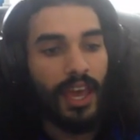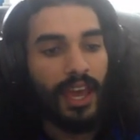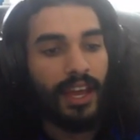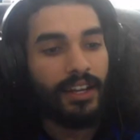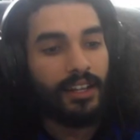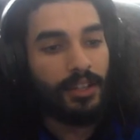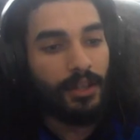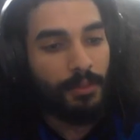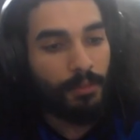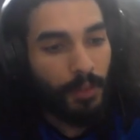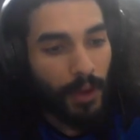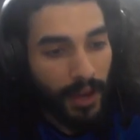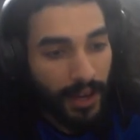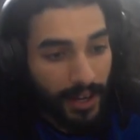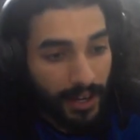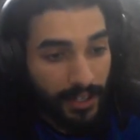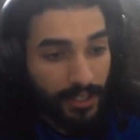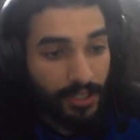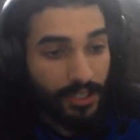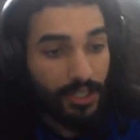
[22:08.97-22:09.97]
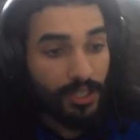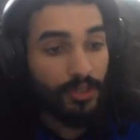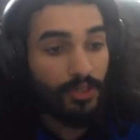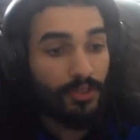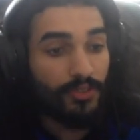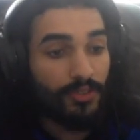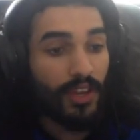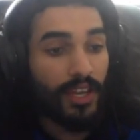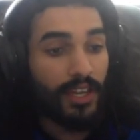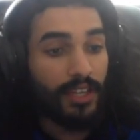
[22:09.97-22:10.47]
and compared to
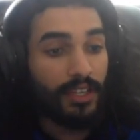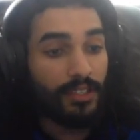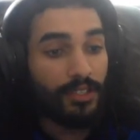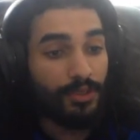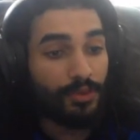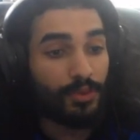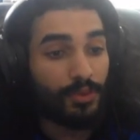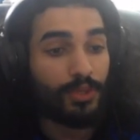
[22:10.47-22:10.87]
New Vegas,